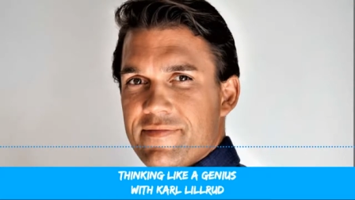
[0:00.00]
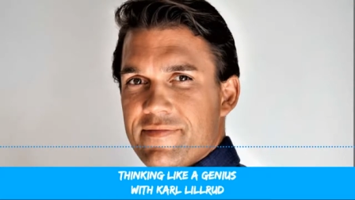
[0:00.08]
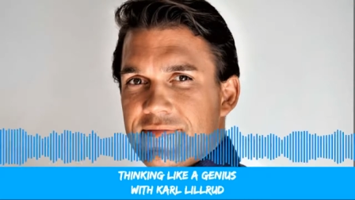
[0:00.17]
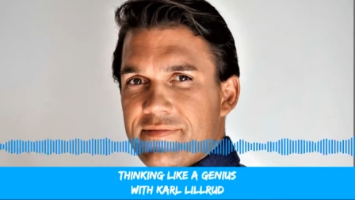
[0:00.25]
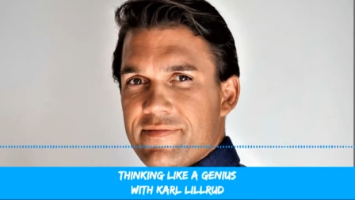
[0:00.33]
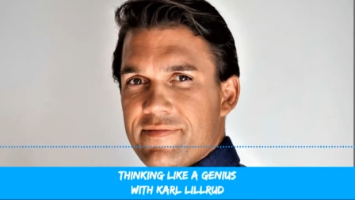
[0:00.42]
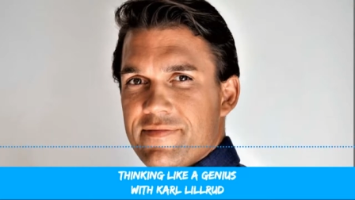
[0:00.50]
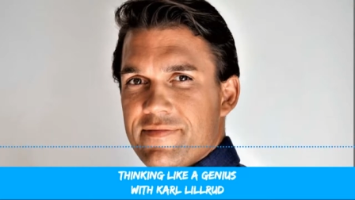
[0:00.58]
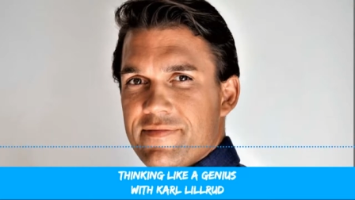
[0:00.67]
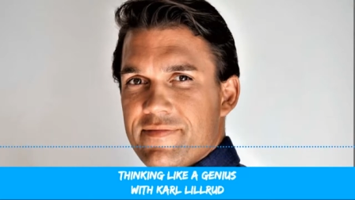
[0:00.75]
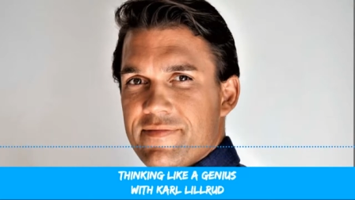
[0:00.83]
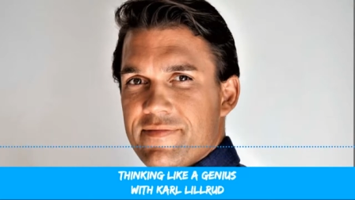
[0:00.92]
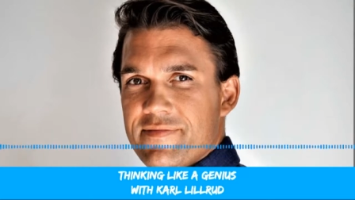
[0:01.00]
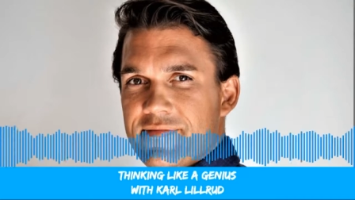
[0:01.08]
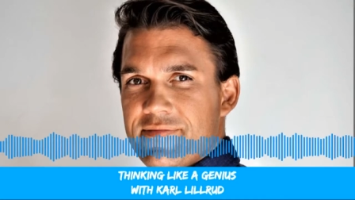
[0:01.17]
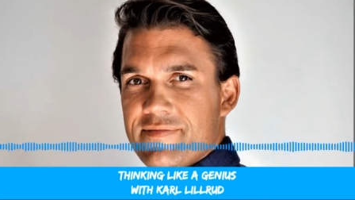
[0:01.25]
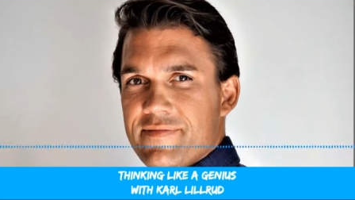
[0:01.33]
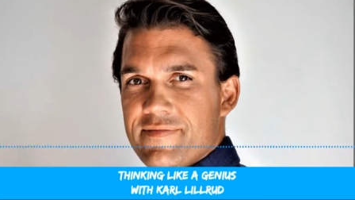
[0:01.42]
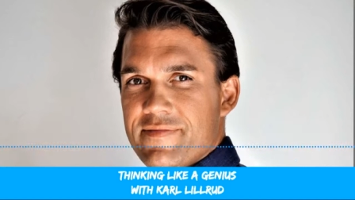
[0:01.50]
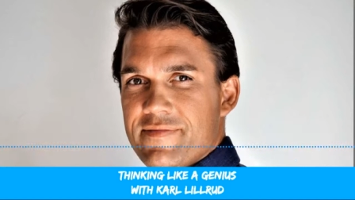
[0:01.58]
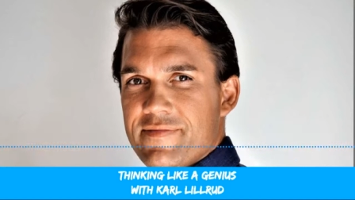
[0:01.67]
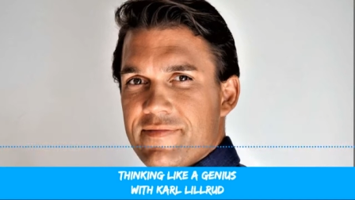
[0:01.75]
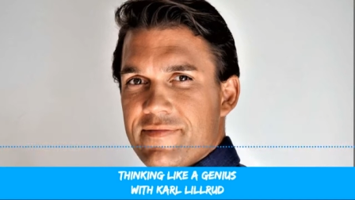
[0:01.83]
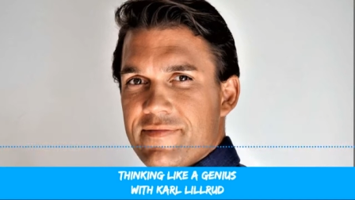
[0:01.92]
Like the
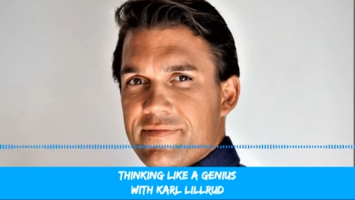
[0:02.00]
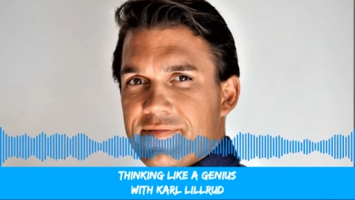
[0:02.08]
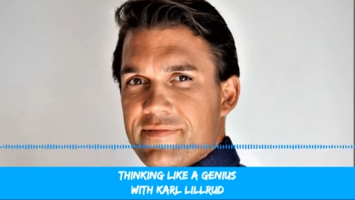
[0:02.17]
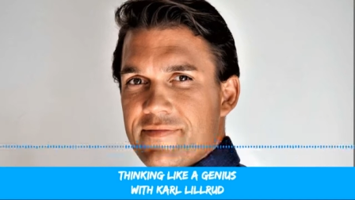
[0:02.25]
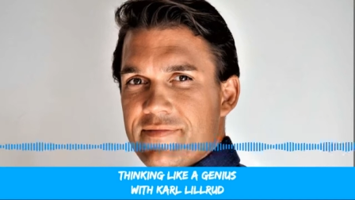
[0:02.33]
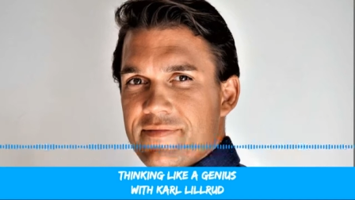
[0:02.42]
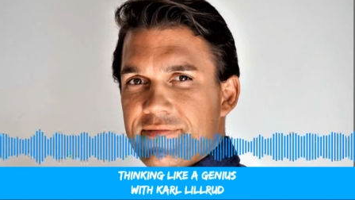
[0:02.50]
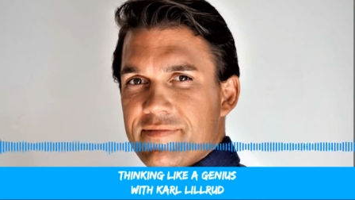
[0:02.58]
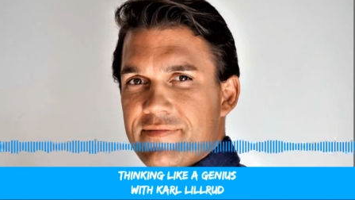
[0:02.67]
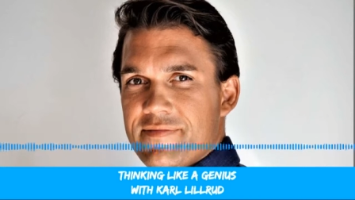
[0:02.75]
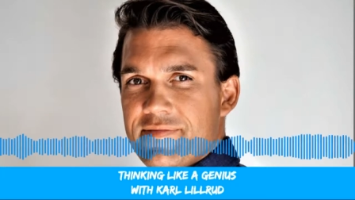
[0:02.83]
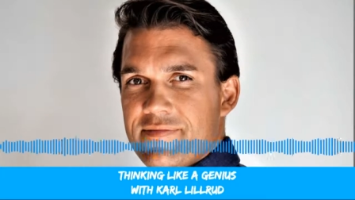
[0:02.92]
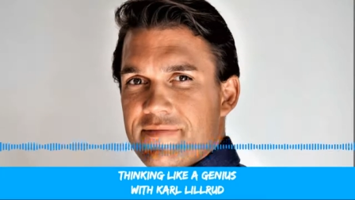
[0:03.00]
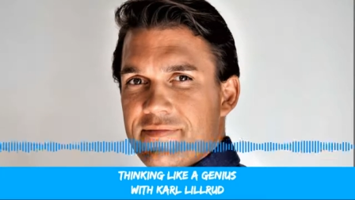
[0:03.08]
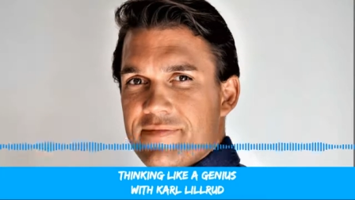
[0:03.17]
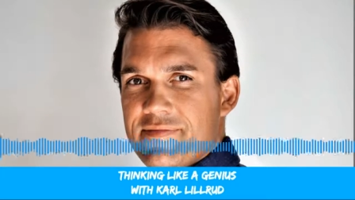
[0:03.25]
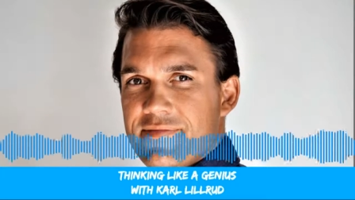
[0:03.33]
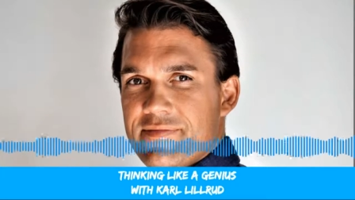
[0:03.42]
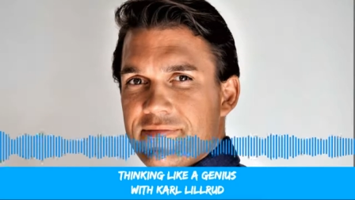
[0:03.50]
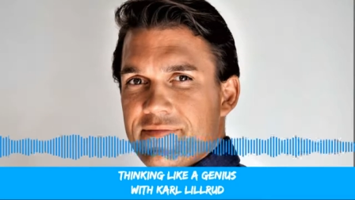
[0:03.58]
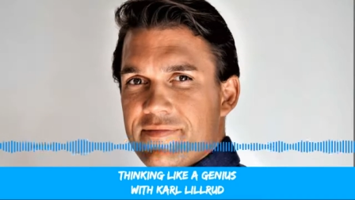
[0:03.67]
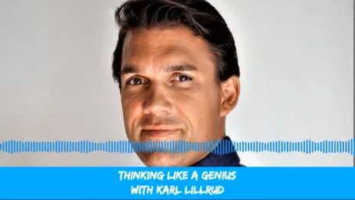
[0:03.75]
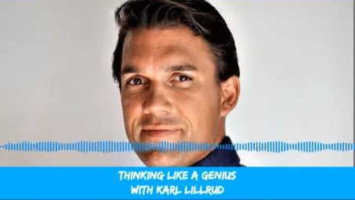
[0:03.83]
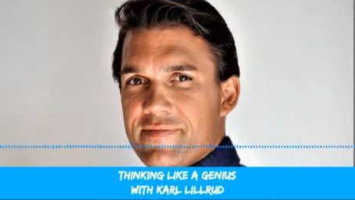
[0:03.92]
the question is
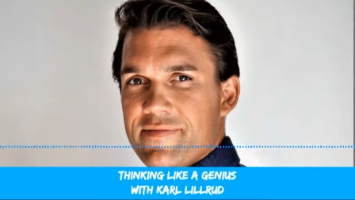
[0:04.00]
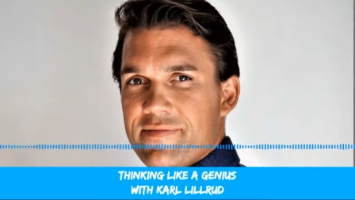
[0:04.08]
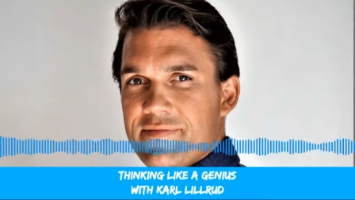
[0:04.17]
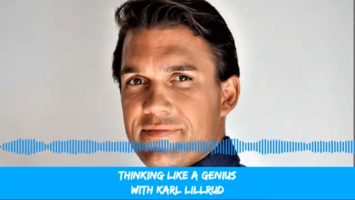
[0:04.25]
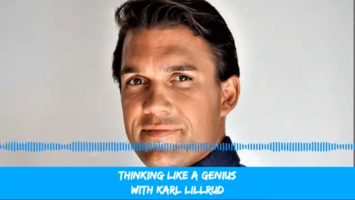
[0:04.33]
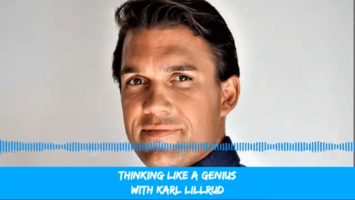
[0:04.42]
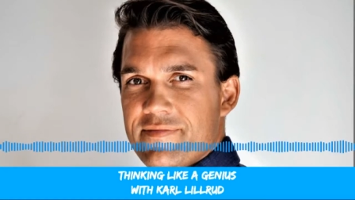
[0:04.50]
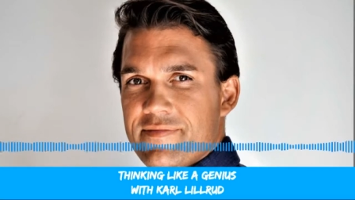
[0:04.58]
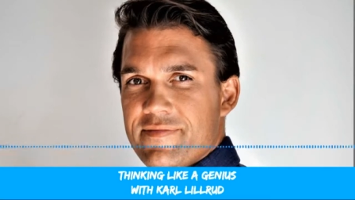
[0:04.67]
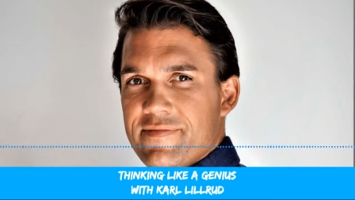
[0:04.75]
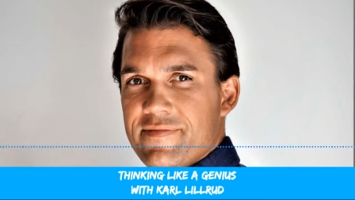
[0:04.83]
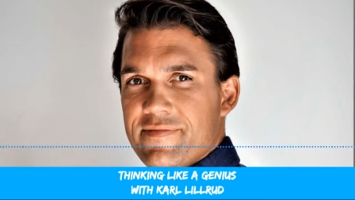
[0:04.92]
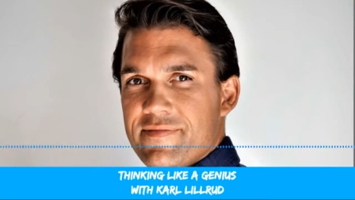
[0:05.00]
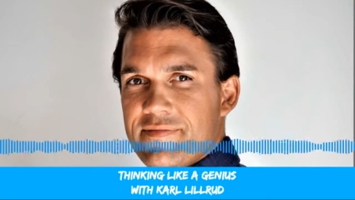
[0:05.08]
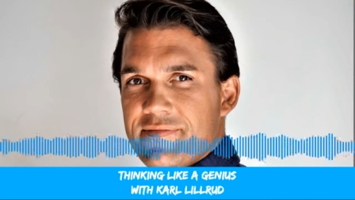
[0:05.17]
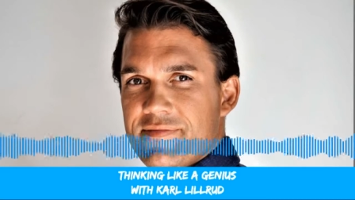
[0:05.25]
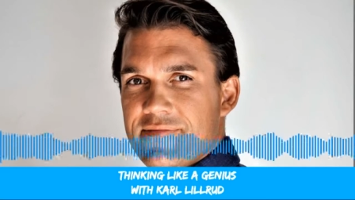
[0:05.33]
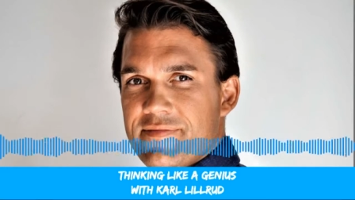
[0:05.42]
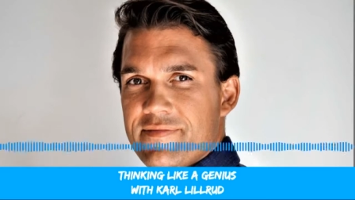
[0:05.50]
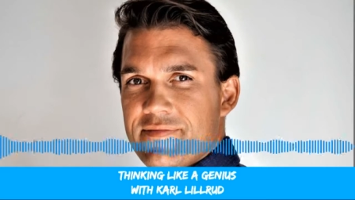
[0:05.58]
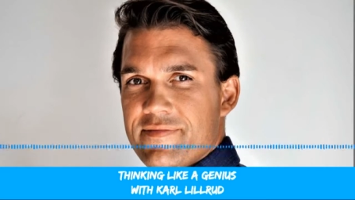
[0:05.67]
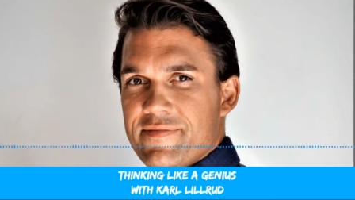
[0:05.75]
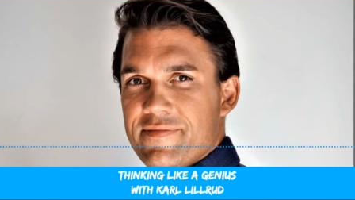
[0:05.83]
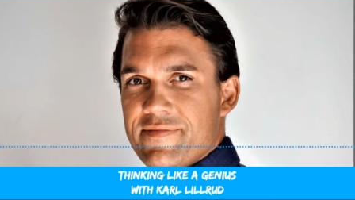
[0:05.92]
always easy to
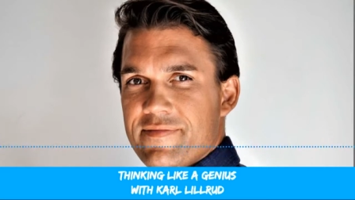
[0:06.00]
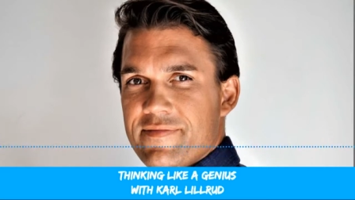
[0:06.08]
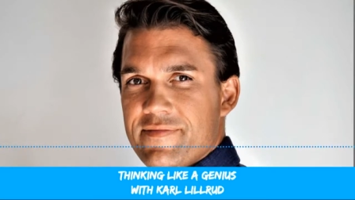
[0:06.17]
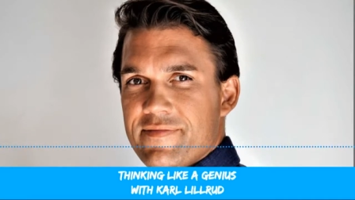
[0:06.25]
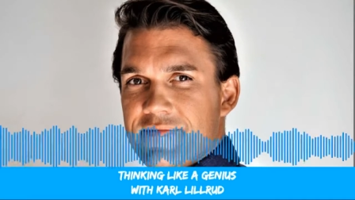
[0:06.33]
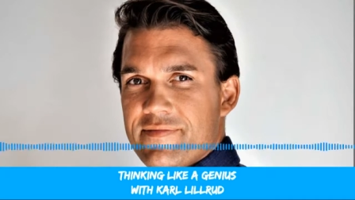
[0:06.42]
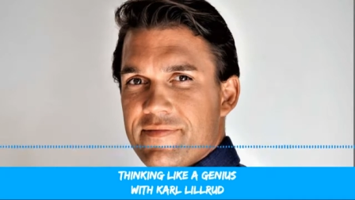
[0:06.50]
ask, but